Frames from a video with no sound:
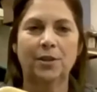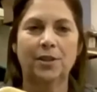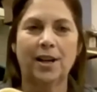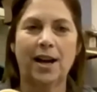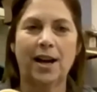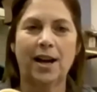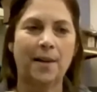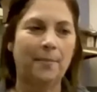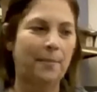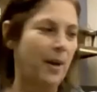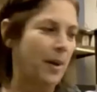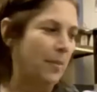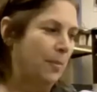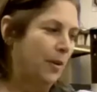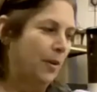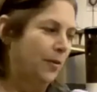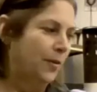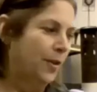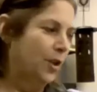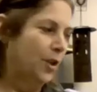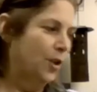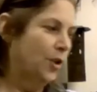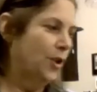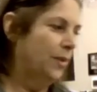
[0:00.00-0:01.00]
the hot pepper
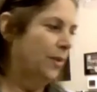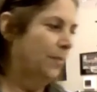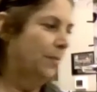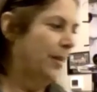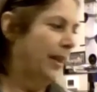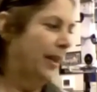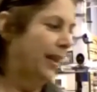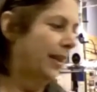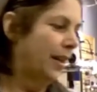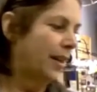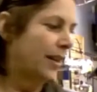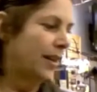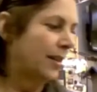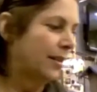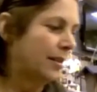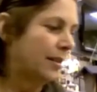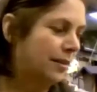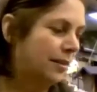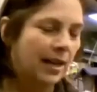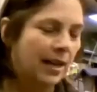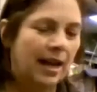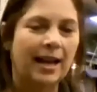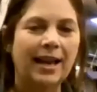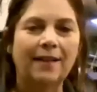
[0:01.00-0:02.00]
version
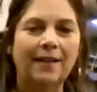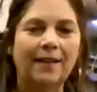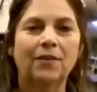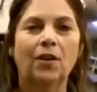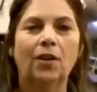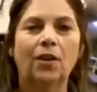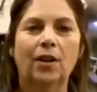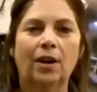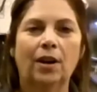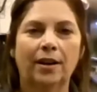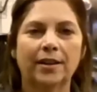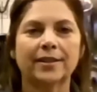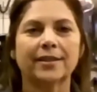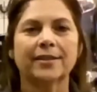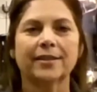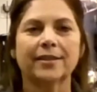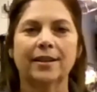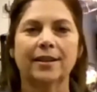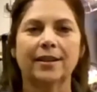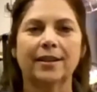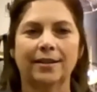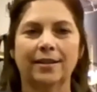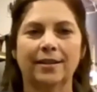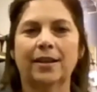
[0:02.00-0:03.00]
because I have lots
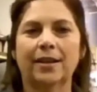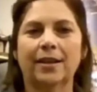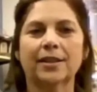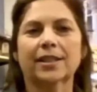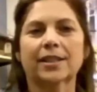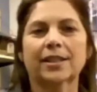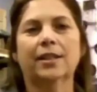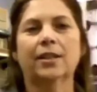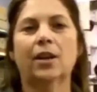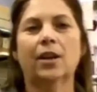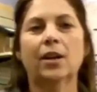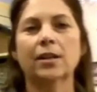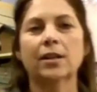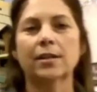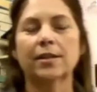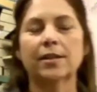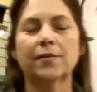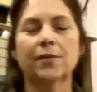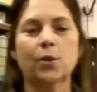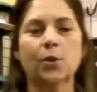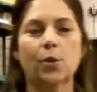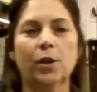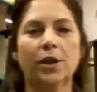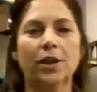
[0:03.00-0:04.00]
and lots and lots
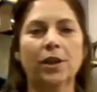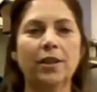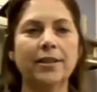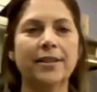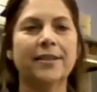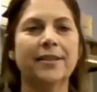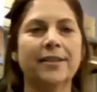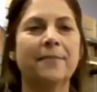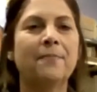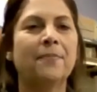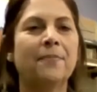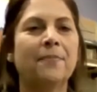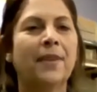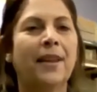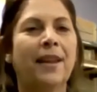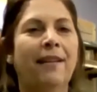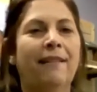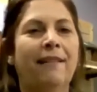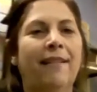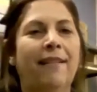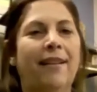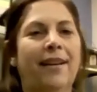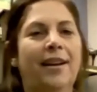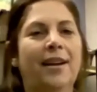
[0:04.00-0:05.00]
of squirrels.
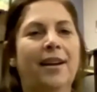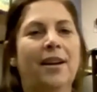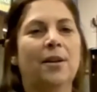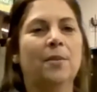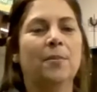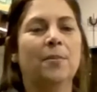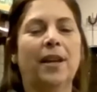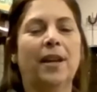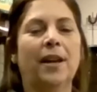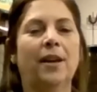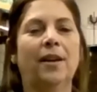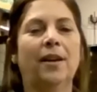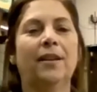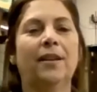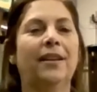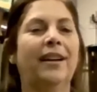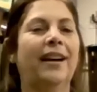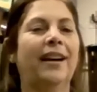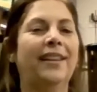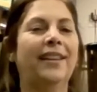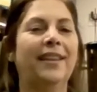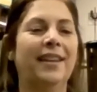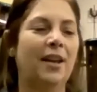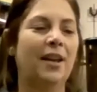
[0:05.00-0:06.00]
Um, they,
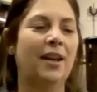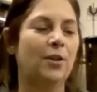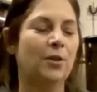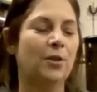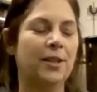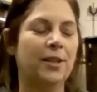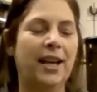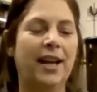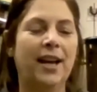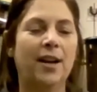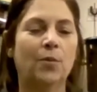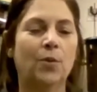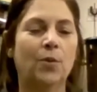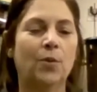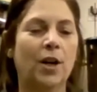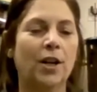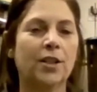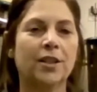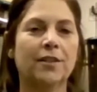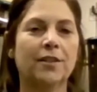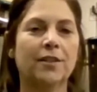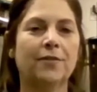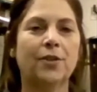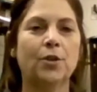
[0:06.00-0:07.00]
uh, the other day I
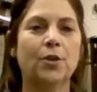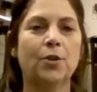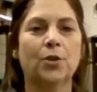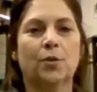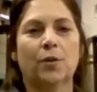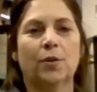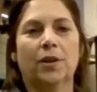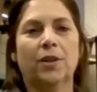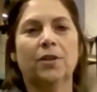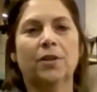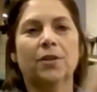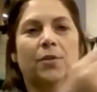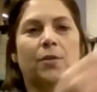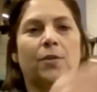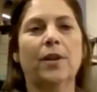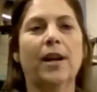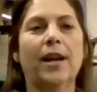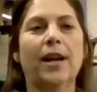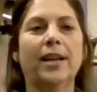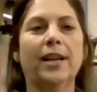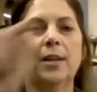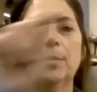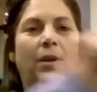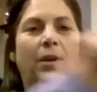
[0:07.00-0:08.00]
watched a few squirrels
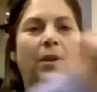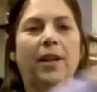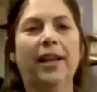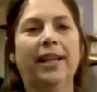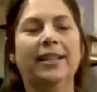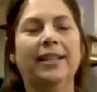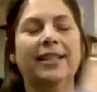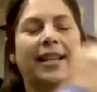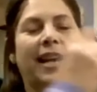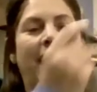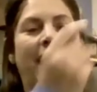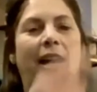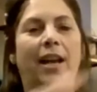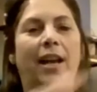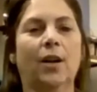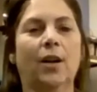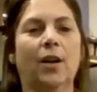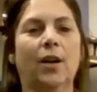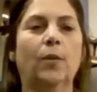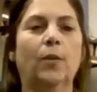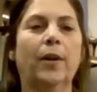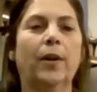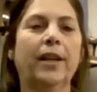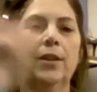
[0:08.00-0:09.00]
running, playing tag
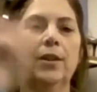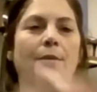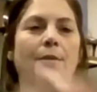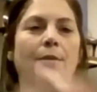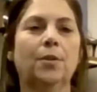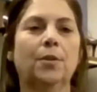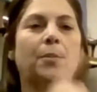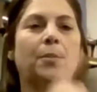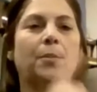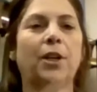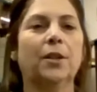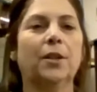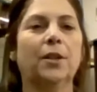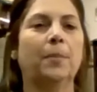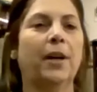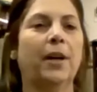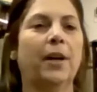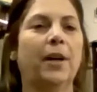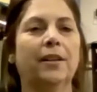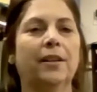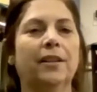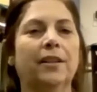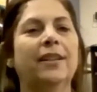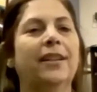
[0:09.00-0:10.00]
right through the bark
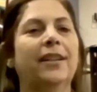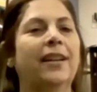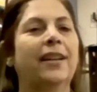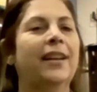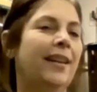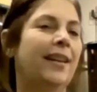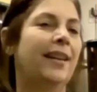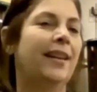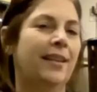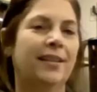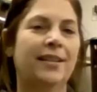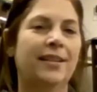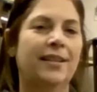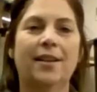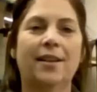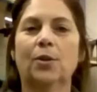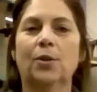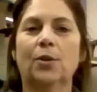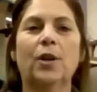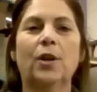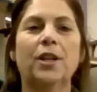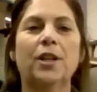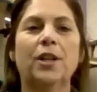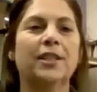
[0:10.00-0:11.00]
butter,
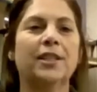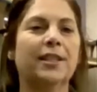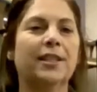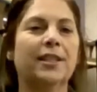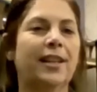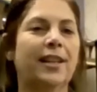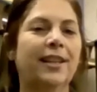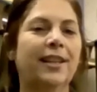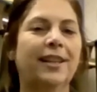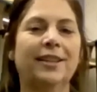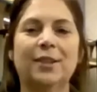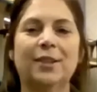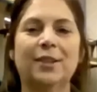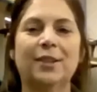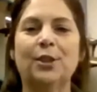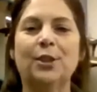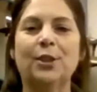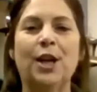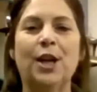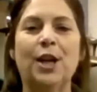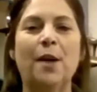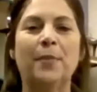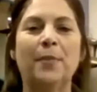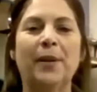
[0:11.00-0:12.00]
never once thinking to
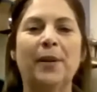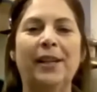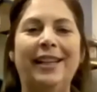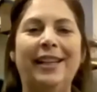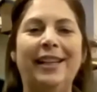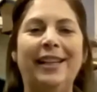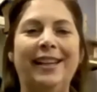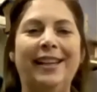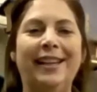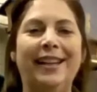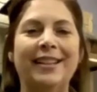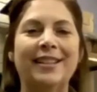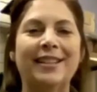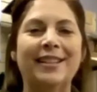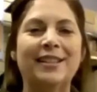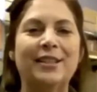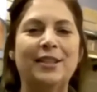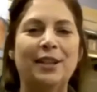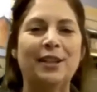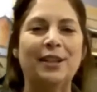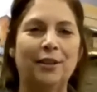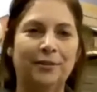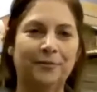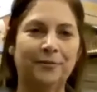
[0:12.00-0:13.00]
stop and eat it.
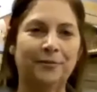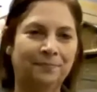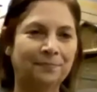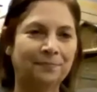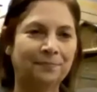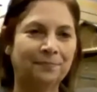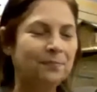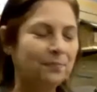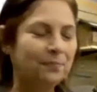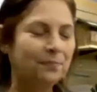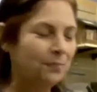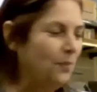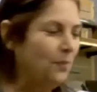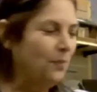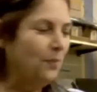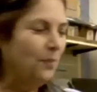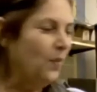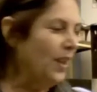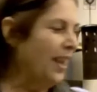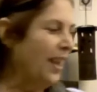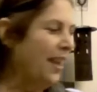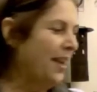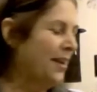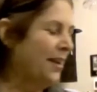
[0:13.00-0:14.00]
So
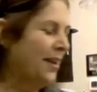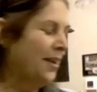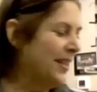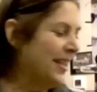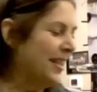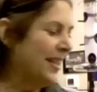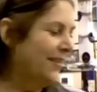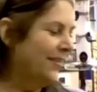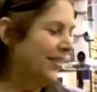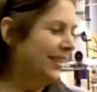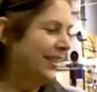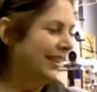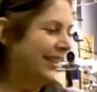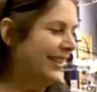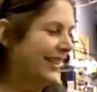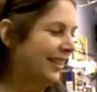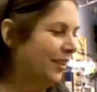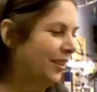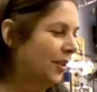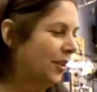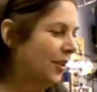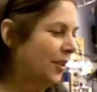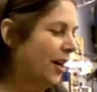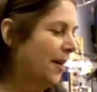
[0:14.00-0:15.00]
um,
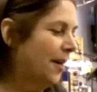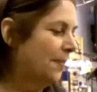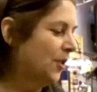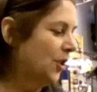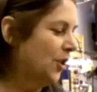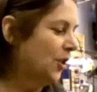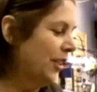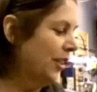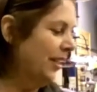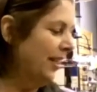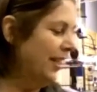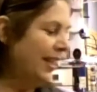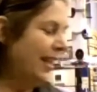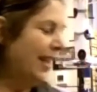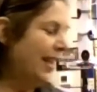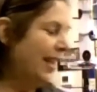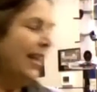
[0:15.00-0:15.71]
definitely a good option.